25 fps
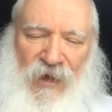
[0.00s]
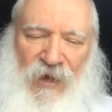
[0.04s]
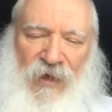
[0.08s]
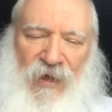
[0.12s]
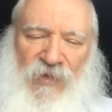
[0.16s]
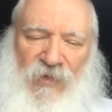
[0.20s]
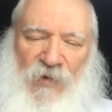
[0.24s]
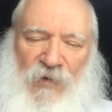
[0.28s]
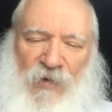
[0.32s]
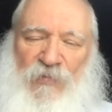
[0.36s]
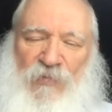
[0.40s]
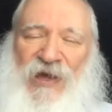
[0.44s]

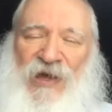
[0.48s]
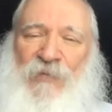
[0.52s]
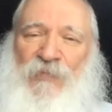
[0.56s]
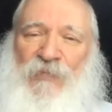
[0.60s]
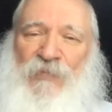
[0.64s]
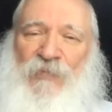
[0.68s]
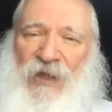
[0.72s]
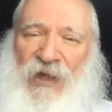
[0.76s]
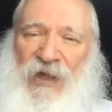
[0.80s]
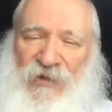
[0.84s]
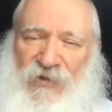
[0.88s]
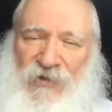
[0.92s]
The
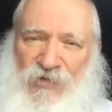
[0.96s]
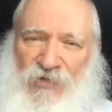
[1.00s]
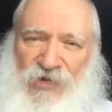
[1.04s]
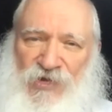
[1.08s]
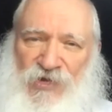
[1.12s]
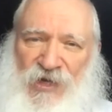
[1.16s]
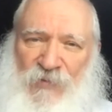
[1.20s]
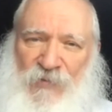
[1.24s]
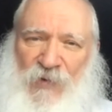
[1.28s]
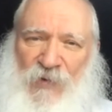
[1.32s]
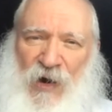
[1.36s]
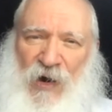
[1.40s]
people on the
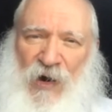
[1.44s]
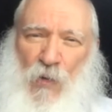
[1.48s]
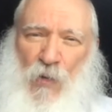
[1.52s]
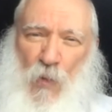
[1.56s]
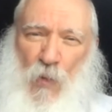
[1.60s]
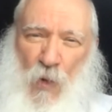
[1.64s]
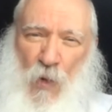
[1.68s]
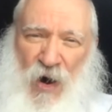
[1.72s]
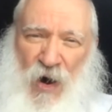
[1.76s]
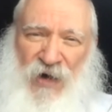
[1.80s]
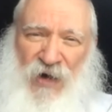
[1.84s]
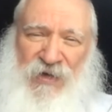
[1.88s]
ship are
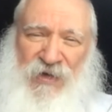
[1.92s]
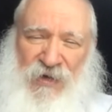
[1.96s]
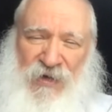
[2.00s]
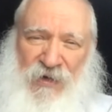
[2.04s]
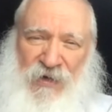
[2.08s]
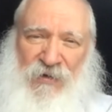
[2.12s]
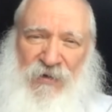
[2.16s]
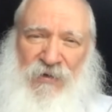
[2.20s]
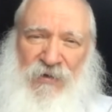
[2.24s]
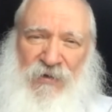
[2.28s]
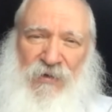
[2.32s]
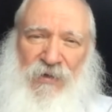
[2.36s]

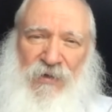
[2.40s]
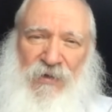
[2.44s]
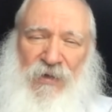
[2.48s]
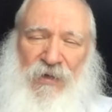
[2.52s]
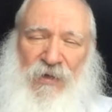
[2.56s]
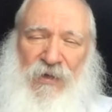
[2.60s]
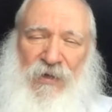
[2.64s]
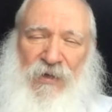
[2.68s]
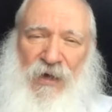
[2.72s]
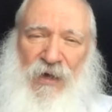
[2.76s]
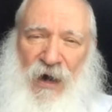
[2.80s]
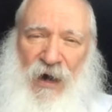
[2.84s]
walking
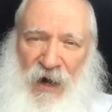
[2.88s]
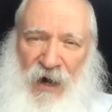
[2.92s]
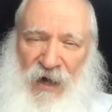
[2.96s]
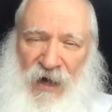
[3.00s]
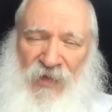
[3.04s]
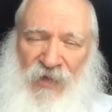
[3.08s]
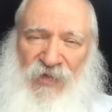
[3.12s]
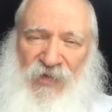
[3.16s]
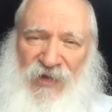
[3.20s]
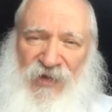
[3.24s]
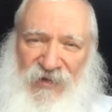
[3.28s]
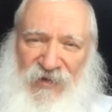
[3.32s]

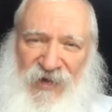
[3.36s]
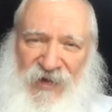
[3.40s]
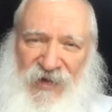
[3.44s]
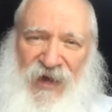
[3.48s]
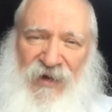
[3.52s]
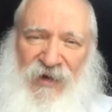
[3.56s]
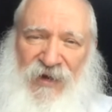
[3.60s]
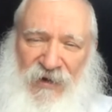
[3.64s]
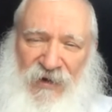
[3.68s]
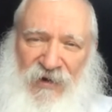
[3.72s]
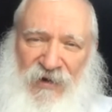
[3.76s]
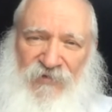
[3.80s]
on the
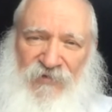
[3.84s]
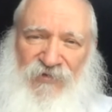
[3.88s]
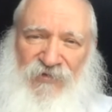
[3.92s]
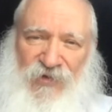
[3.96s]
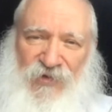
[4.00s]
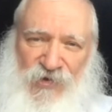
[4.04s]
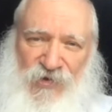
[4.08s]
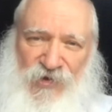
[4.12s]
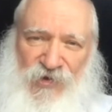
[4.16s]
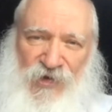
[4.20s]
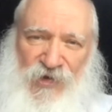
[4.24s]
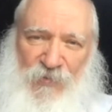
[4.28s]
deck of the
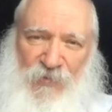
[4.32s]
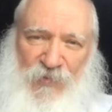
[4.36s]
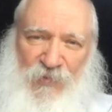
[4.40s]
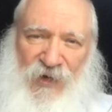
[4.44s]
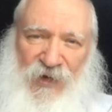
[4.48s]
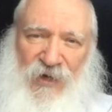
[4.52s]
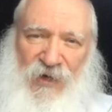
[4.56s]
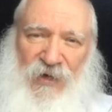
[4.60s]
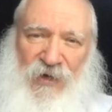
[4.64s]
ship.